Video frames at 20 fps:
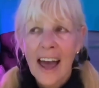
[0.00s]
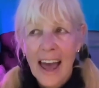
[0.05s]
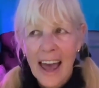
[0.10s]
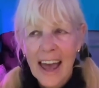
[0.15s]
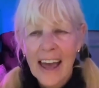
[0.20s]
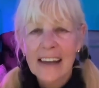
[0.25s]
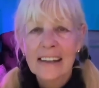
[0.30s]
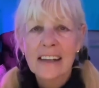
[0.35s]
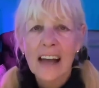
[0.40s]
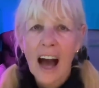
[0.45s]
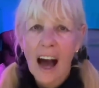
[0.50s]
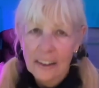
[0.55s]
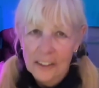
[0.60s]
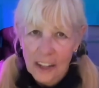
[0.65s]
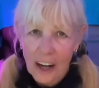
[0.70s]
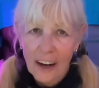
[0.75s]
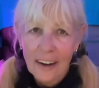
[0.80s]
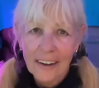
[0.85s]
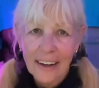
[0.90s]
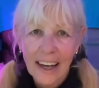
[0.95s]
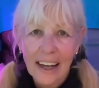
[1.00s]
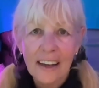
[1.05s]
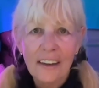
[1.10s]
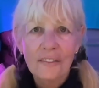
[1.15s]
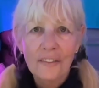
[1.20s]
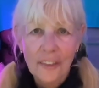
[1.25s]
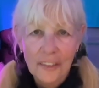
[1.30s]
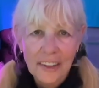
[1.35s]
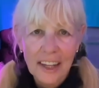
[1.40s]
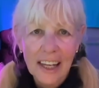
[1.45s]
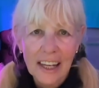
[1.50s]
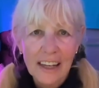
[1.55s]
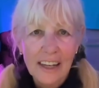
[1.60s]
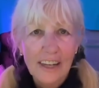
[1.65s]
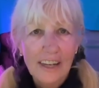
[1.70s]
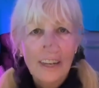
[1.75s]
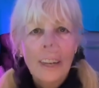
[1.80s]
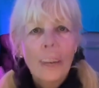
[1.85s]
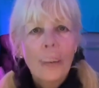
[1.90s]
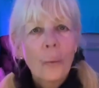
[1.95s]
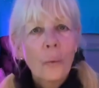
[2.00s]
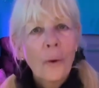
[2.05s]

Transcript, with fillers: and a target for thieves.